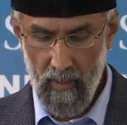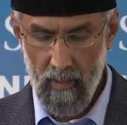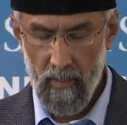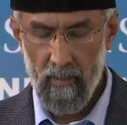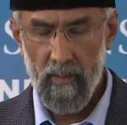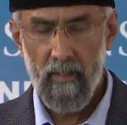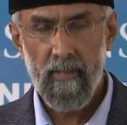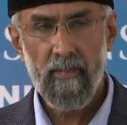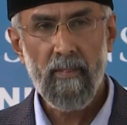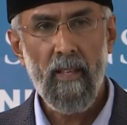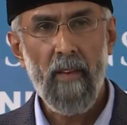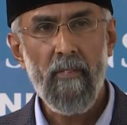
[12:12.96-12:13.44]

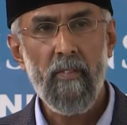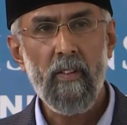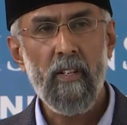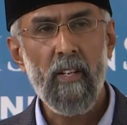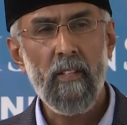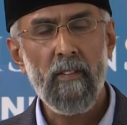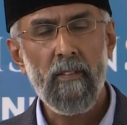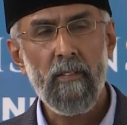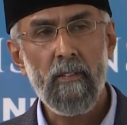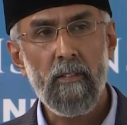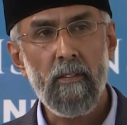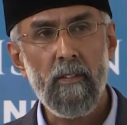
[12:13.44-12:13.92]
This
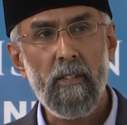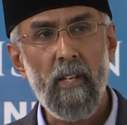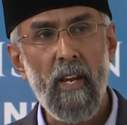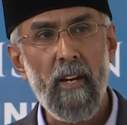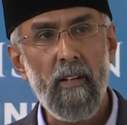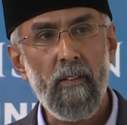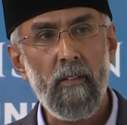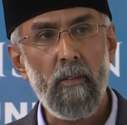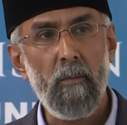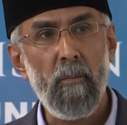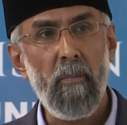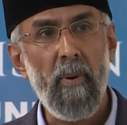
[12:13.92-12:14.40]
evidence
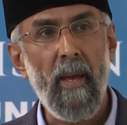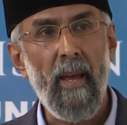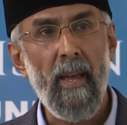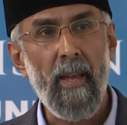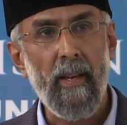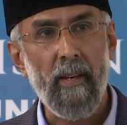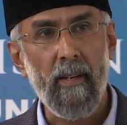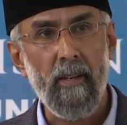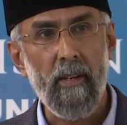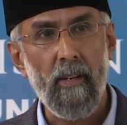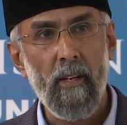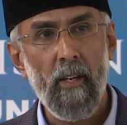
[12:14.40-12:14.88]
dates
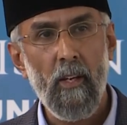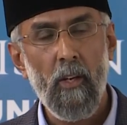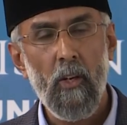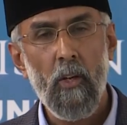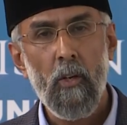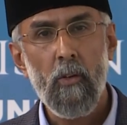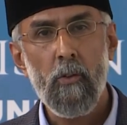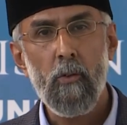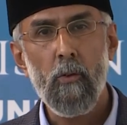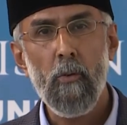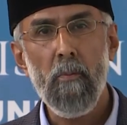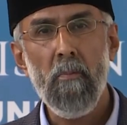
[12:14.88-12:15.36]
back
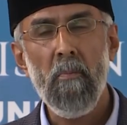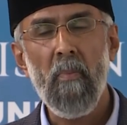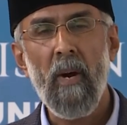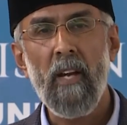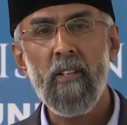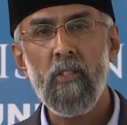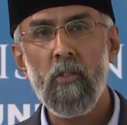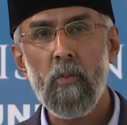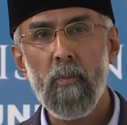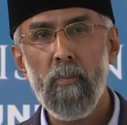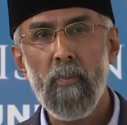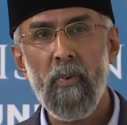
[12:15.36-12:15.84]
to
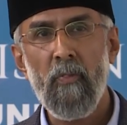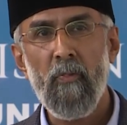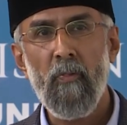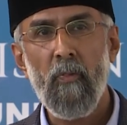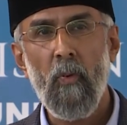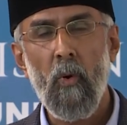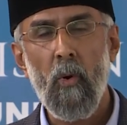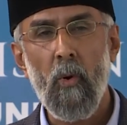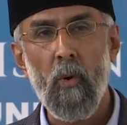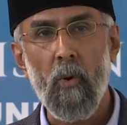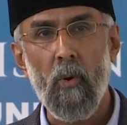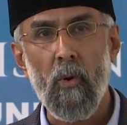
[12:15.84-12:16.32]
much
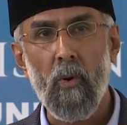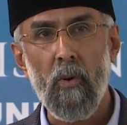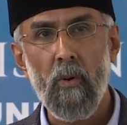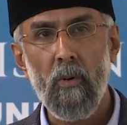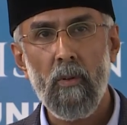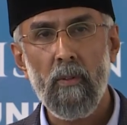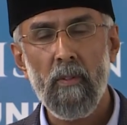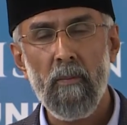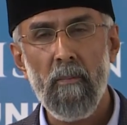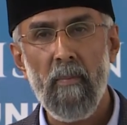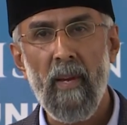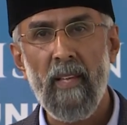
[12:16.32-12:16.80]
before
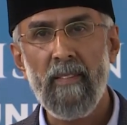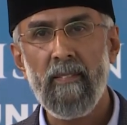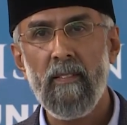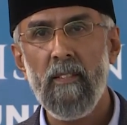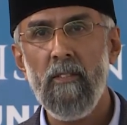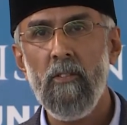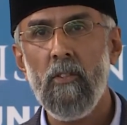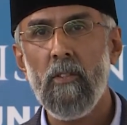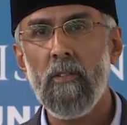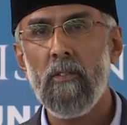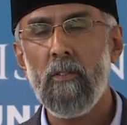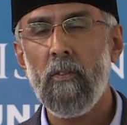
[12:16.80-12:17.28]

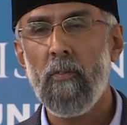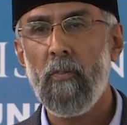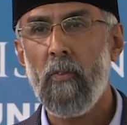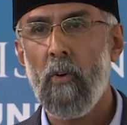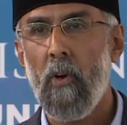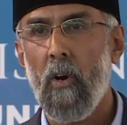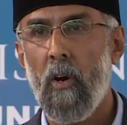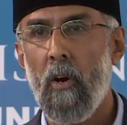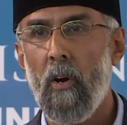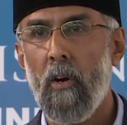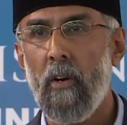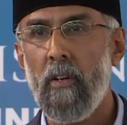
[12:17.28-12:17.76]
messengers of
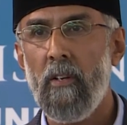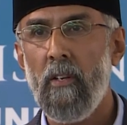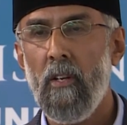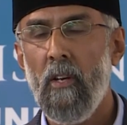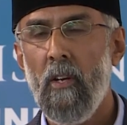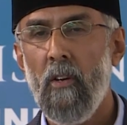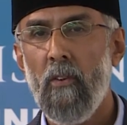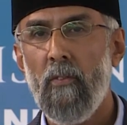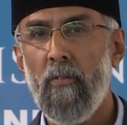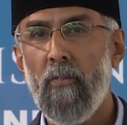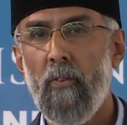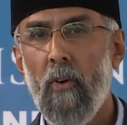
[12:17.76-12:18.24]
God
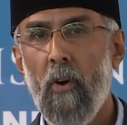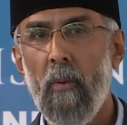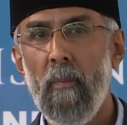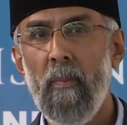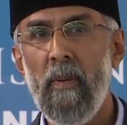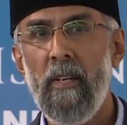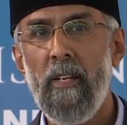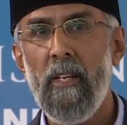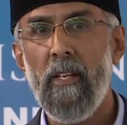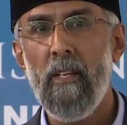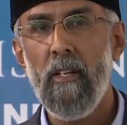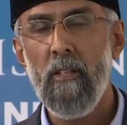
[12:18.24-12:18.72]

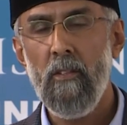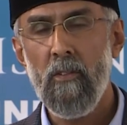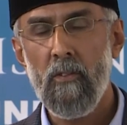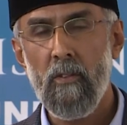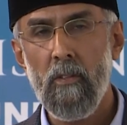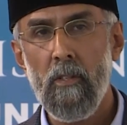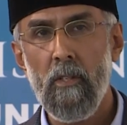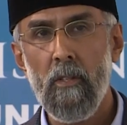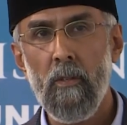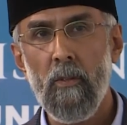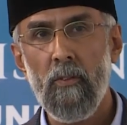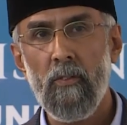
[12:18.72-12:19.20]
formally
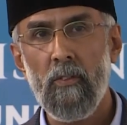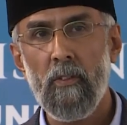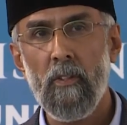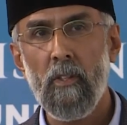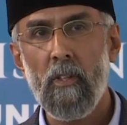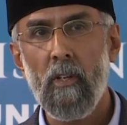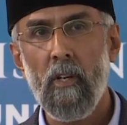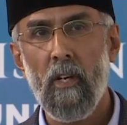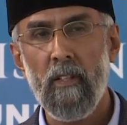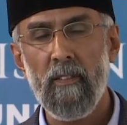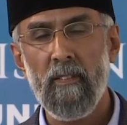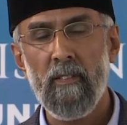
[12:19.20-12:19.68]
introduced the
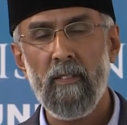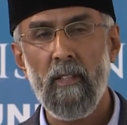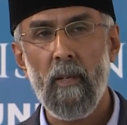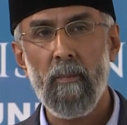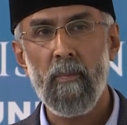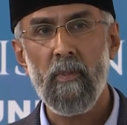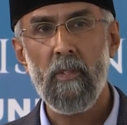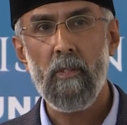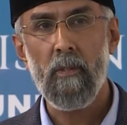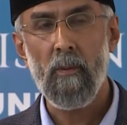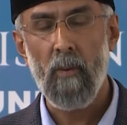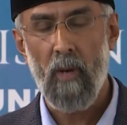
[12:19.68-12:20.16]

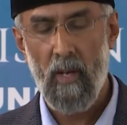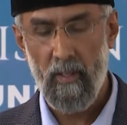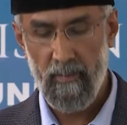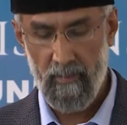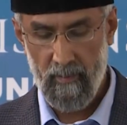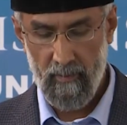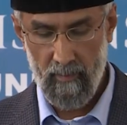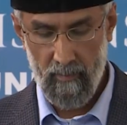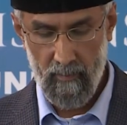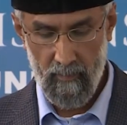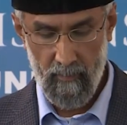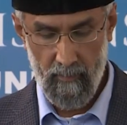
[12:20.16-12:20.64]
concept to
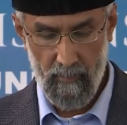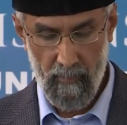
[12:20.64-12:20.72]
us.